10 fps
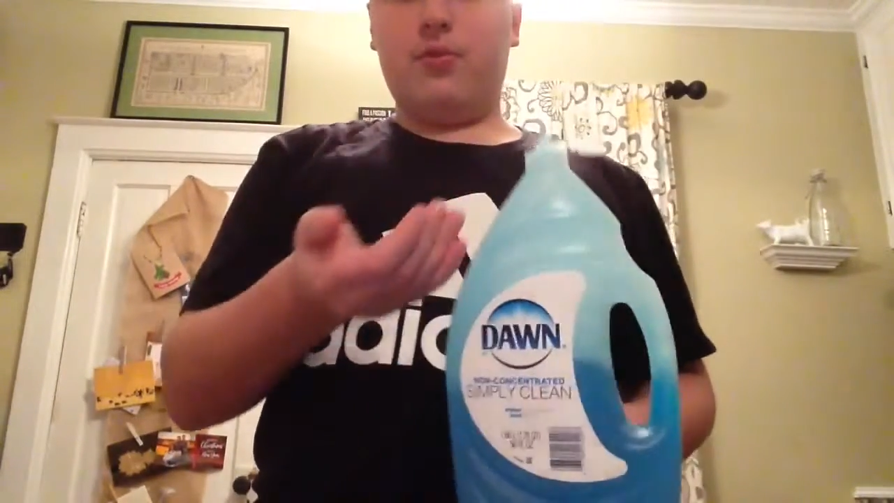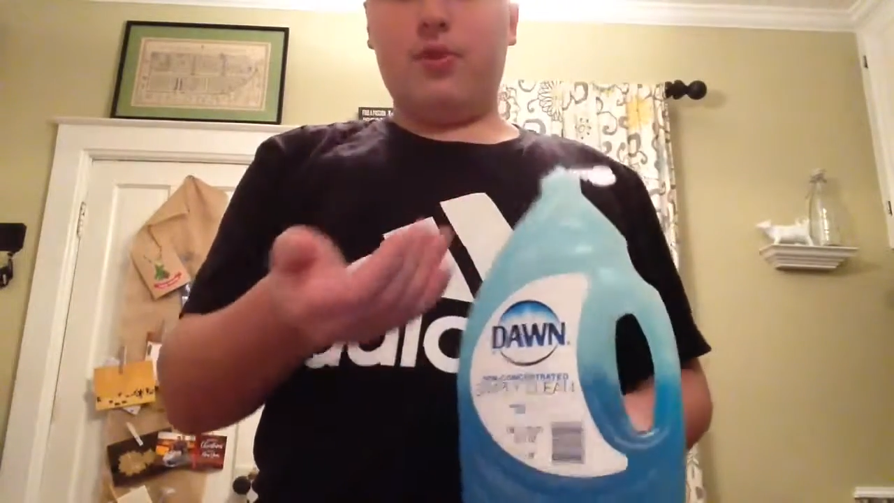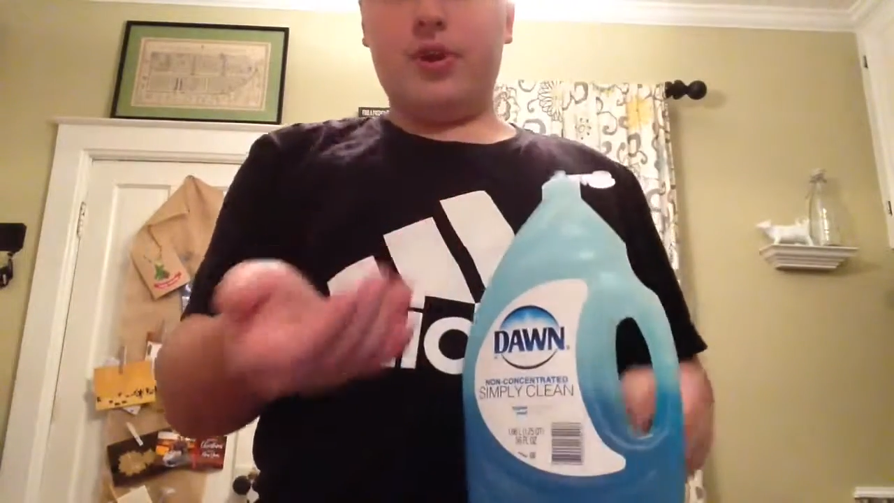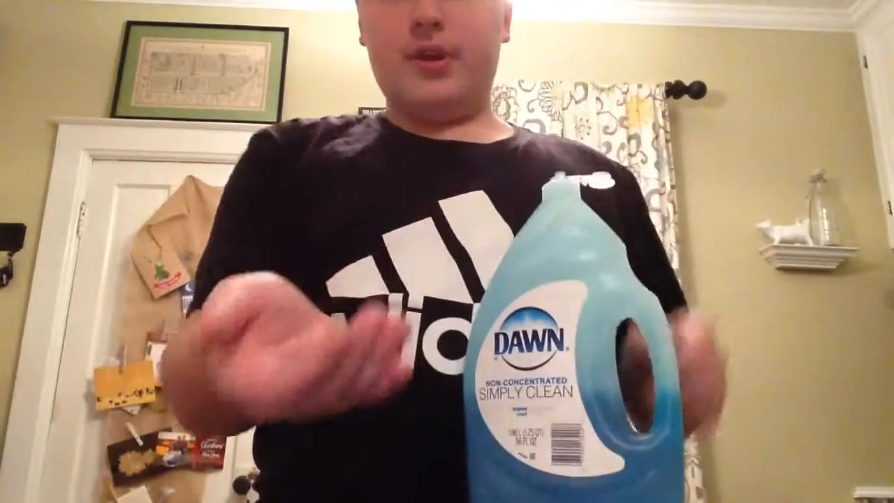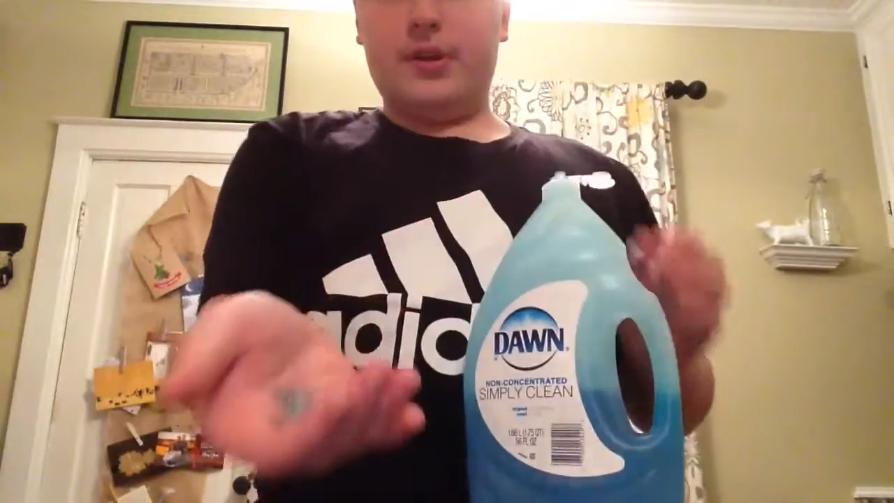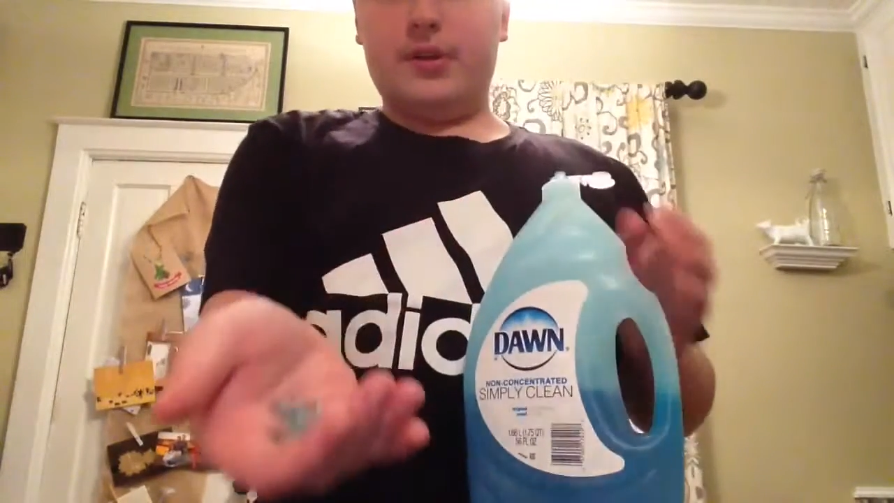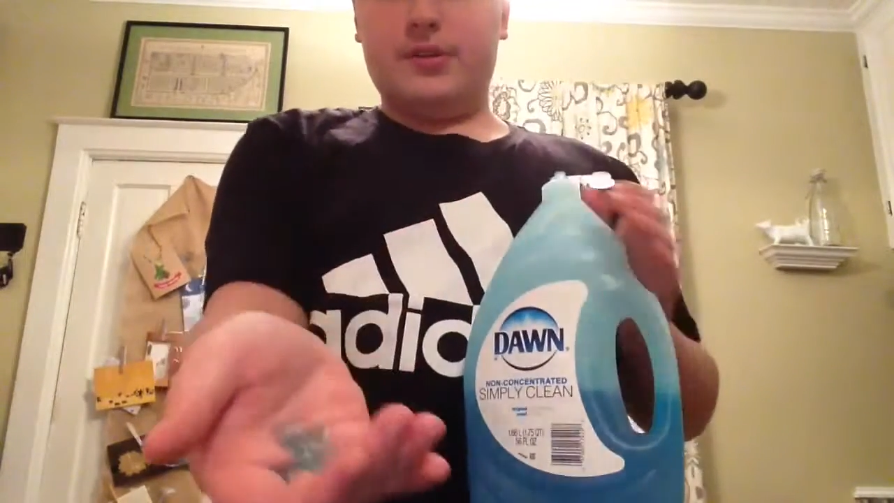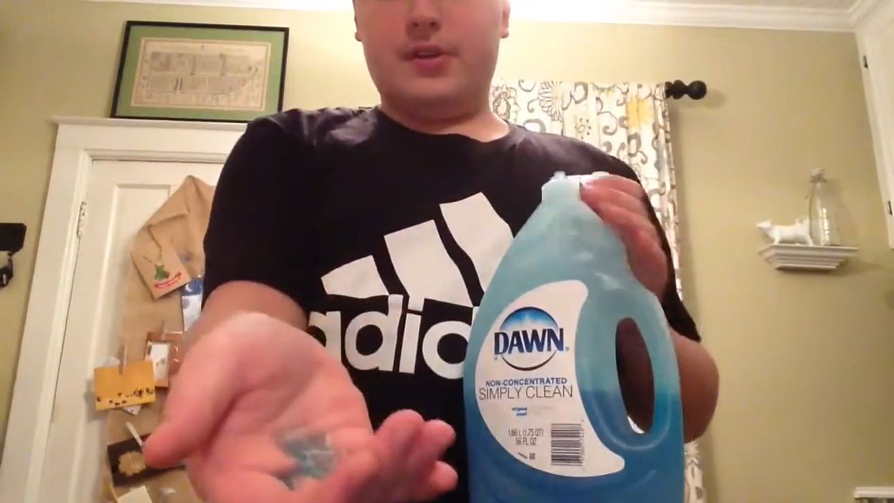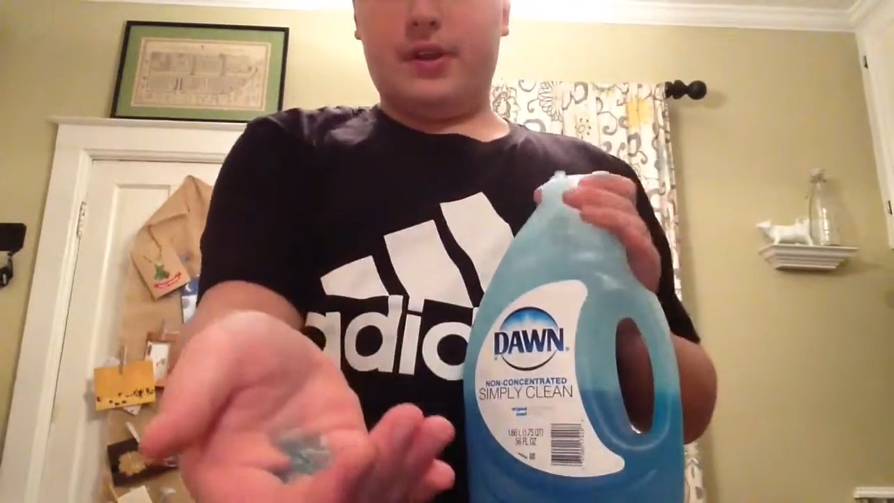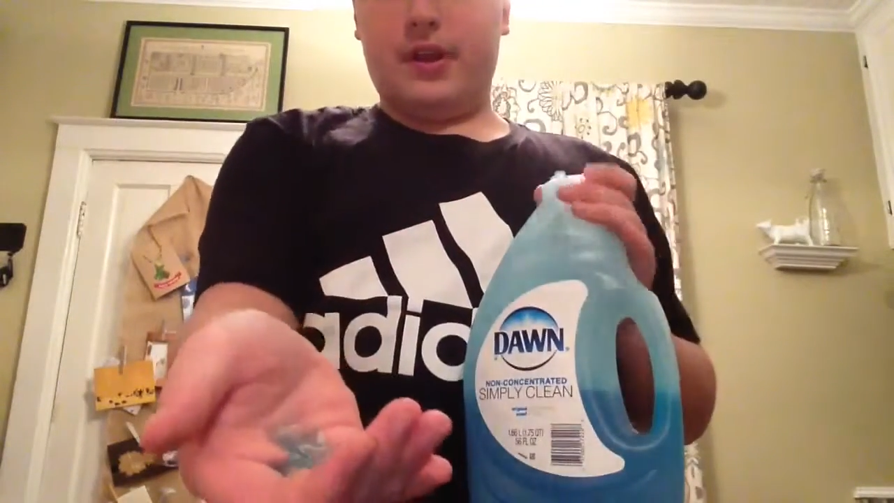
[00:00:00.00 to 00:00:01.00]
Pour it
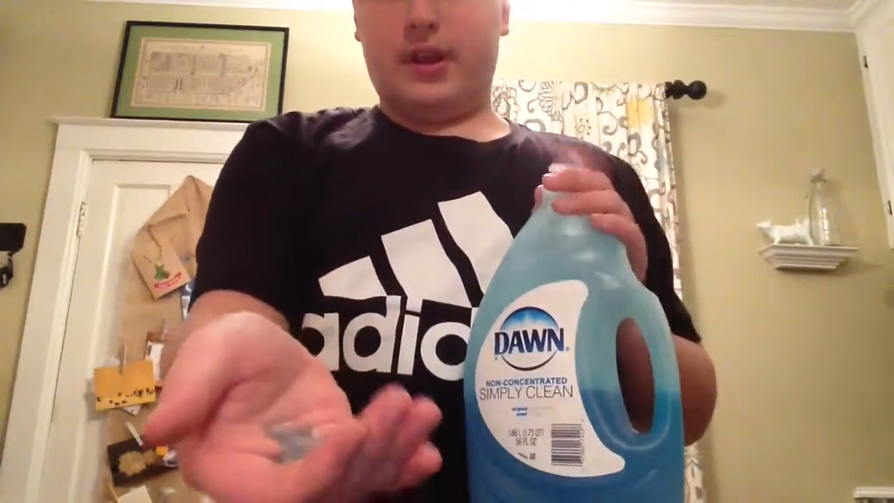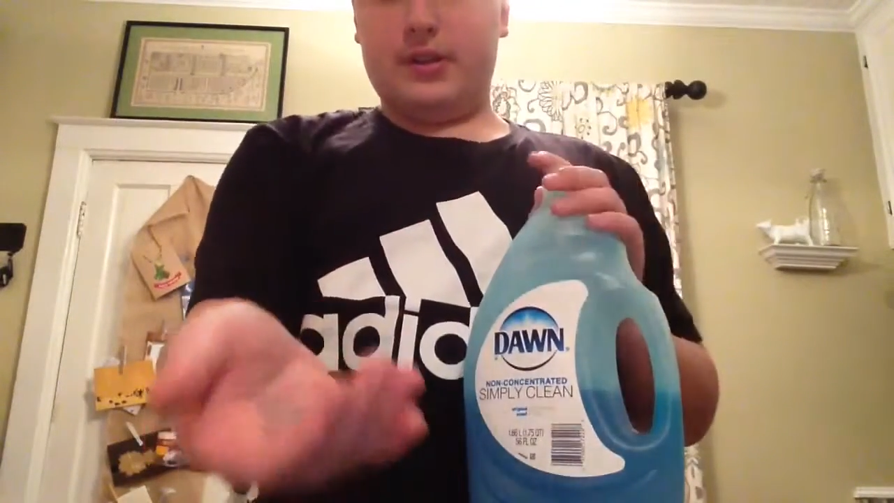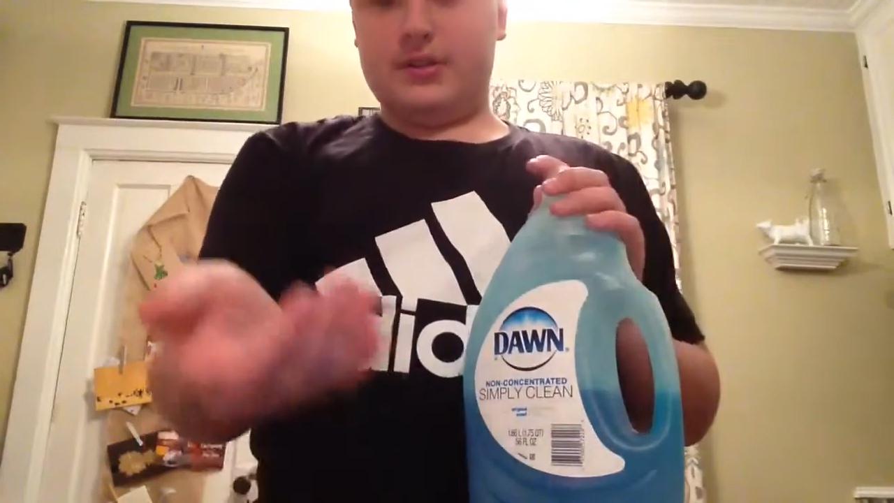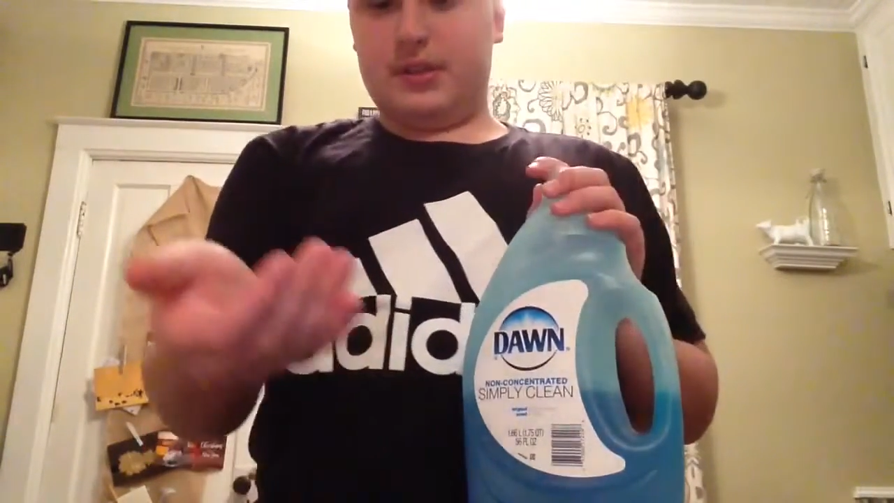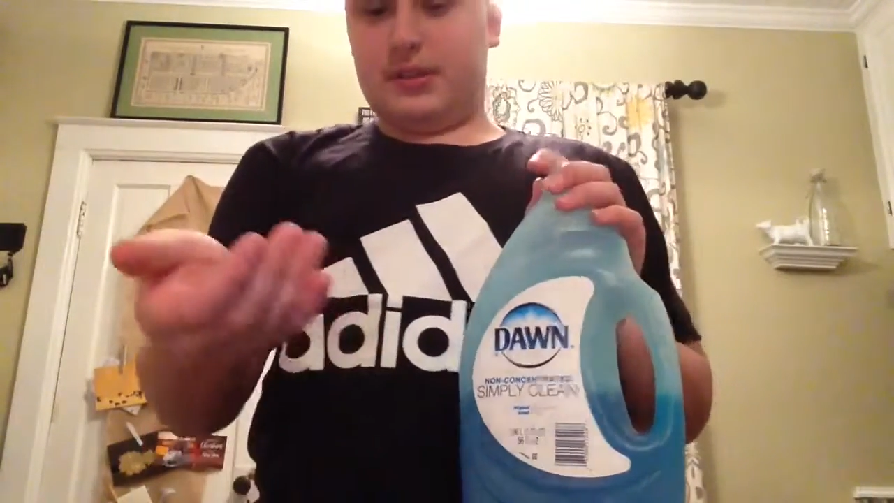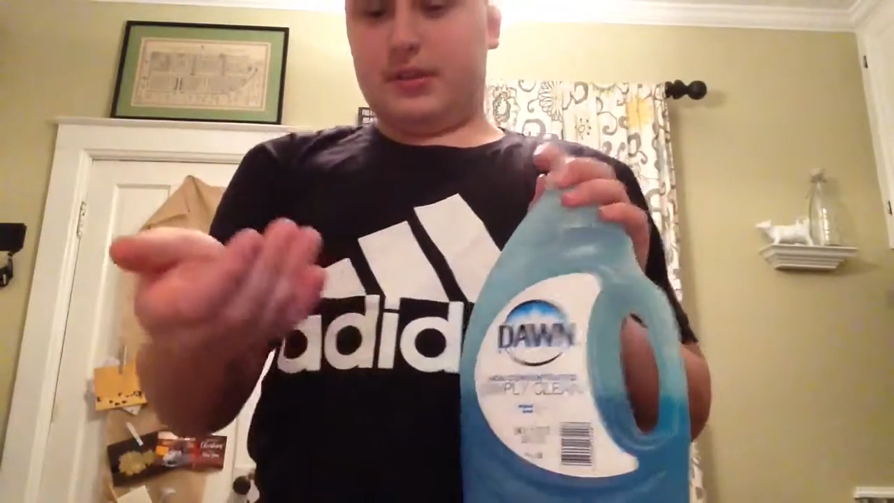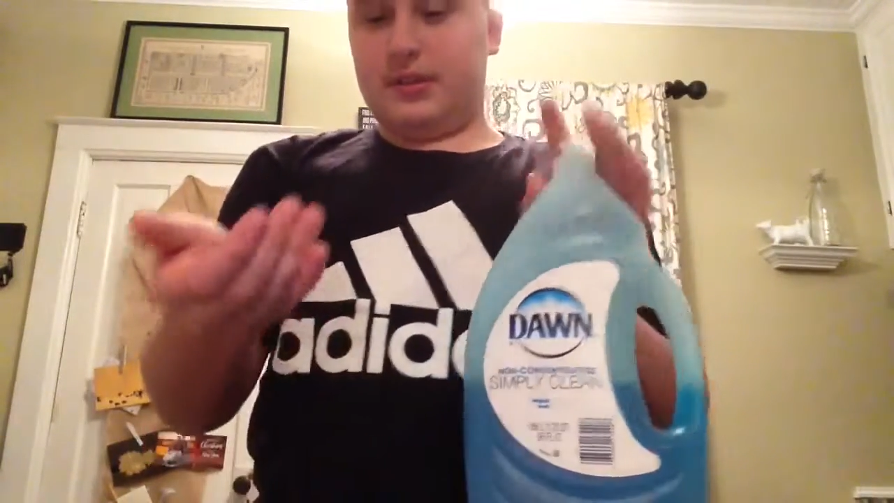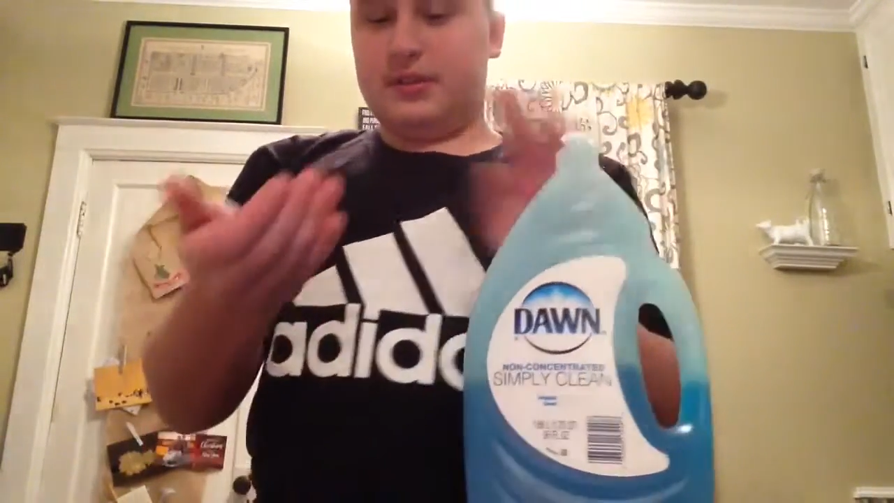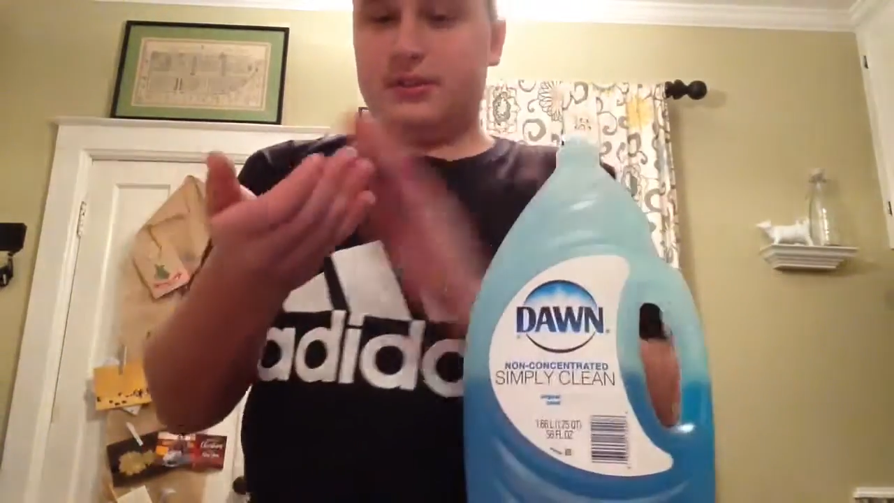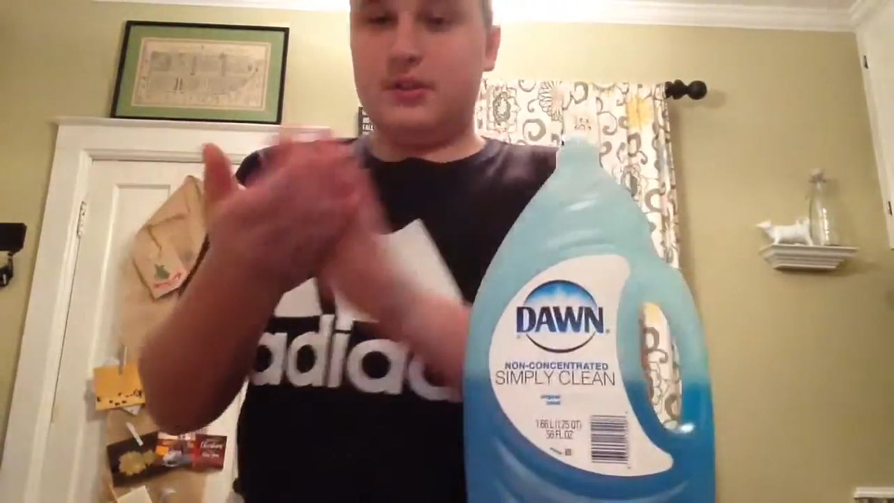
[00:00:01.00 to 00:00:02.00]
into your hands like
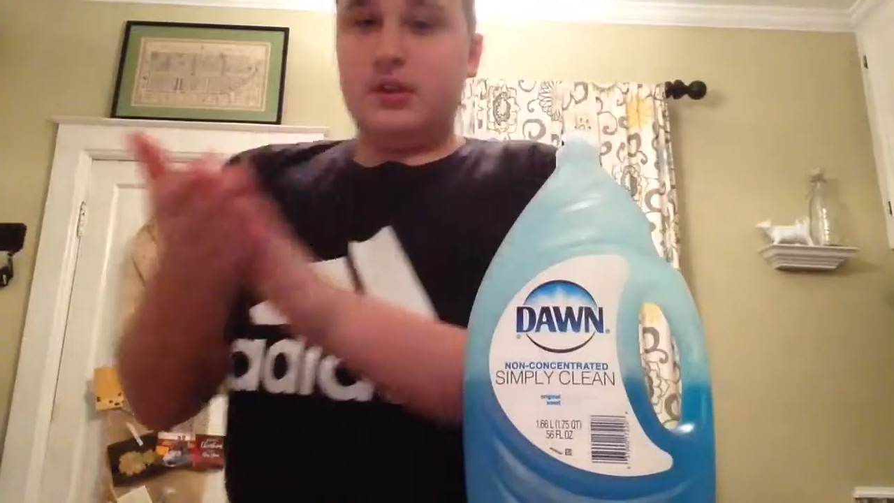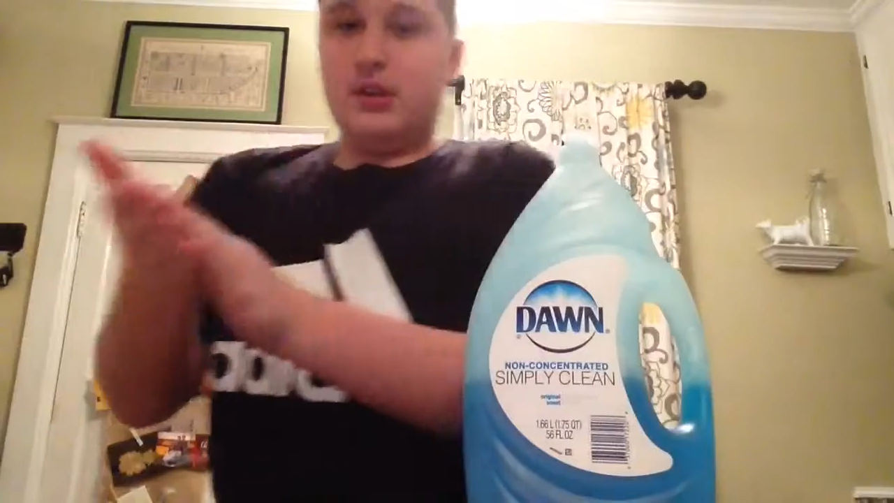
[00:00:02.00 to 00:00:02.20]
this,